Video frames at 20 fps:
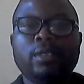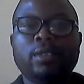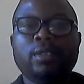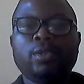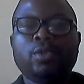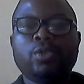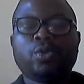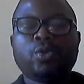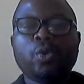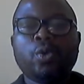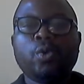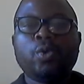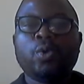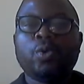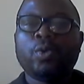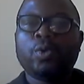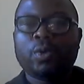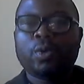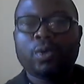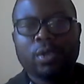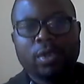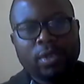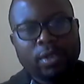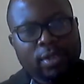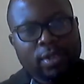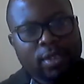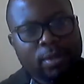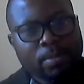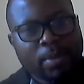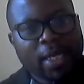So
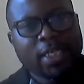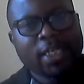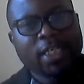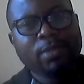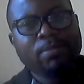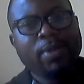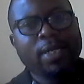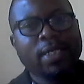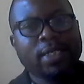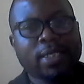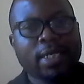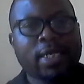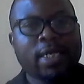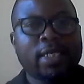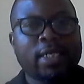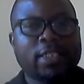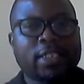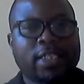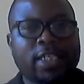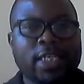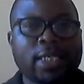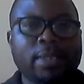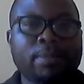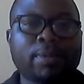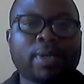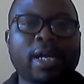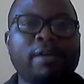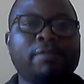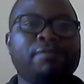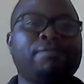the management team
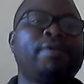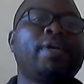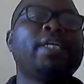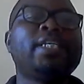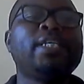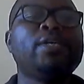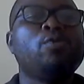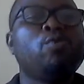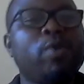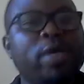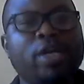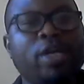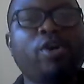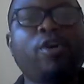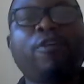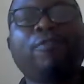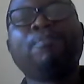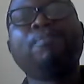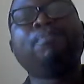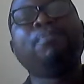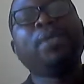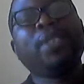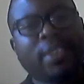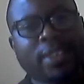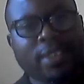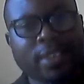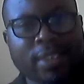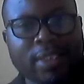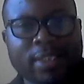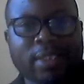can find a way of
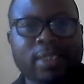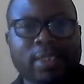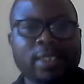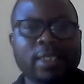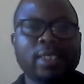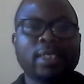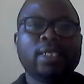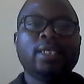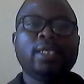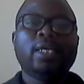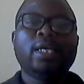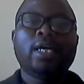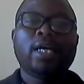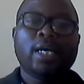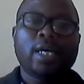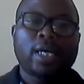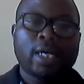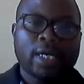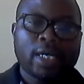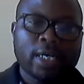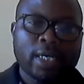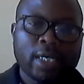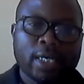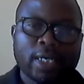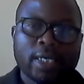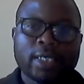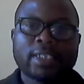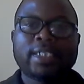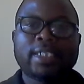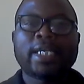meeting
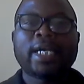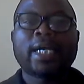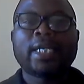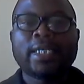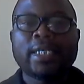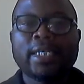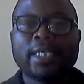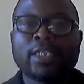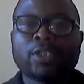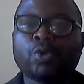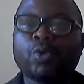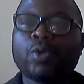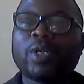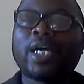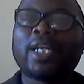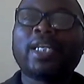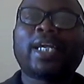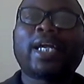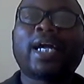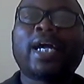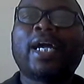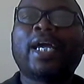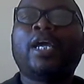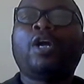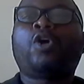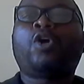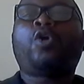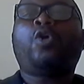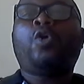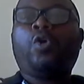their needs so that they can
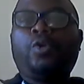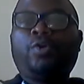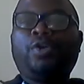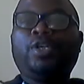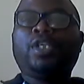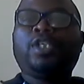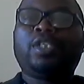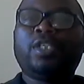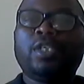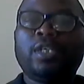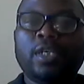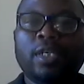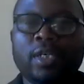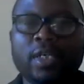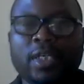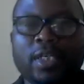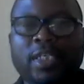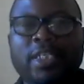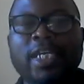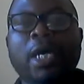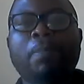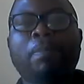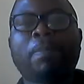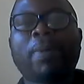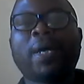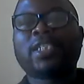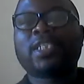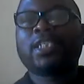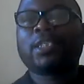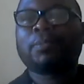encourage their
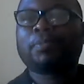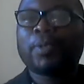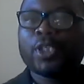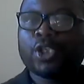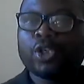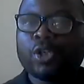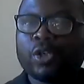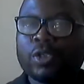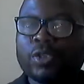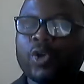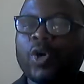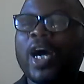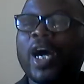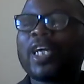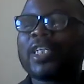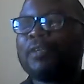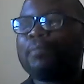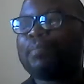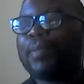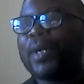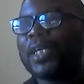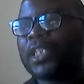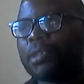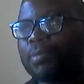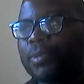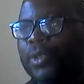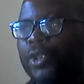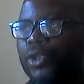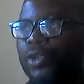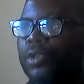participations or active
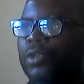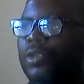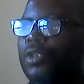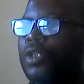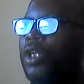participation,